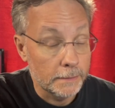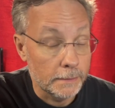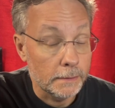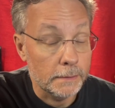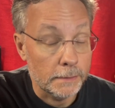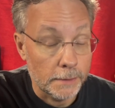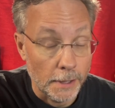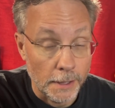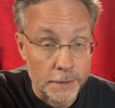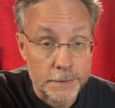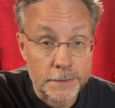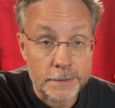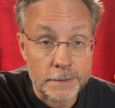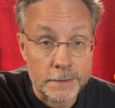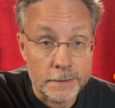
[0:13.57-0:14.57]

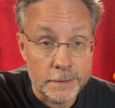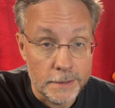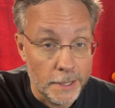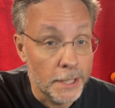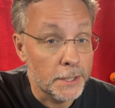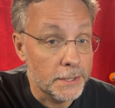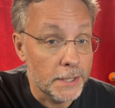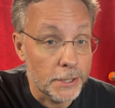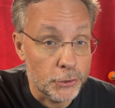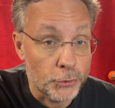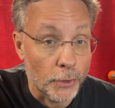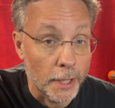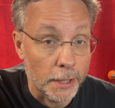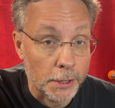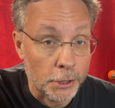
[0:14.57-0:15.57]
Yes, it did
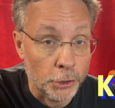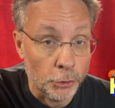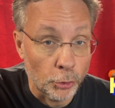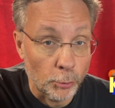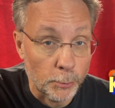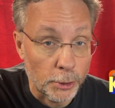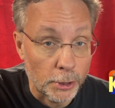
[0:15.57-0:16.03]
try to kill me.